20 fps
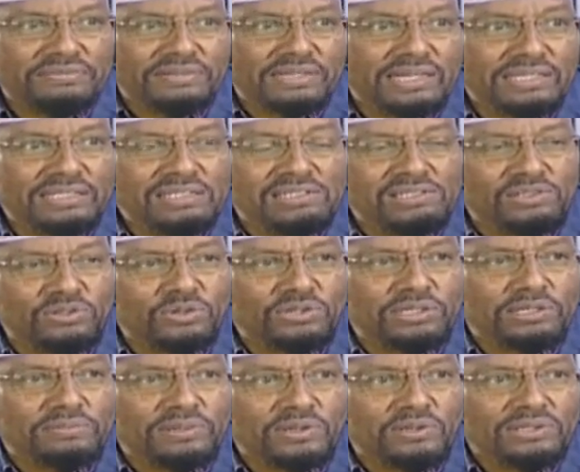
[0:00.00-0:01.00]
It's not
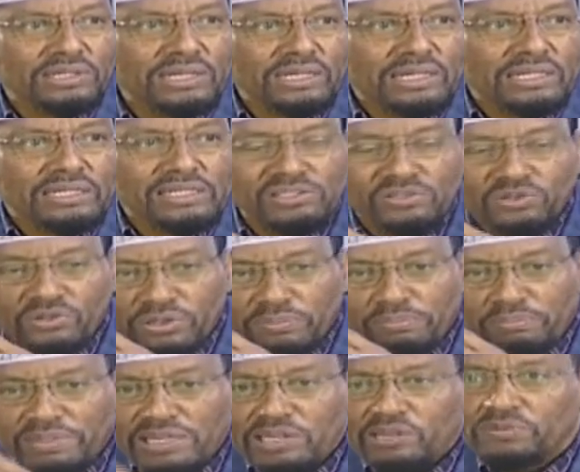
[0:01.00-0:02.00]
about, there's
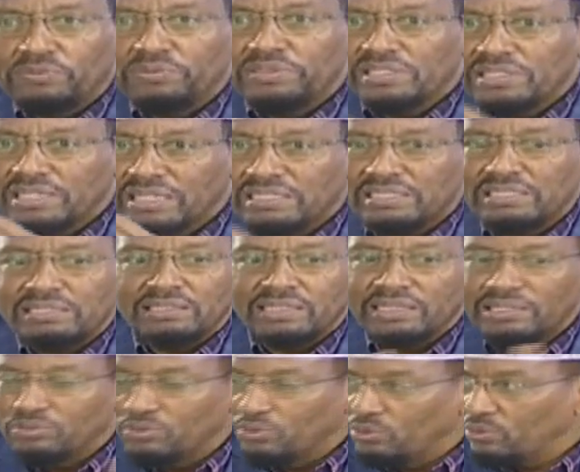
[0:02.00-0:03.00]
many of these countries
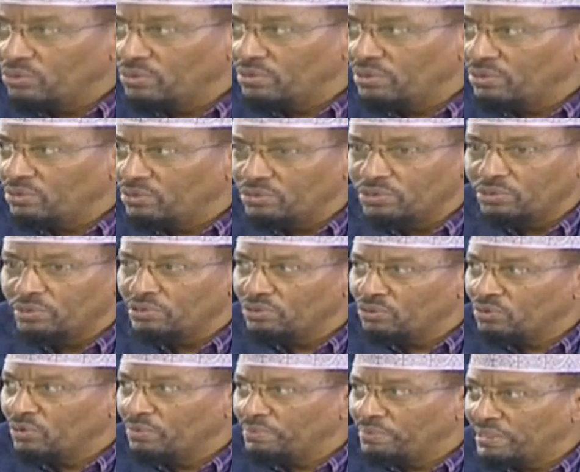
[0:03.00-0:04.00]
that Ruto wants to
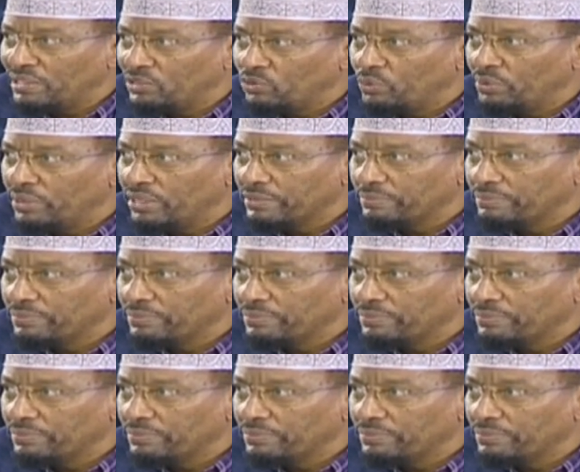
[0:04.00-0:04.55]
compare us with.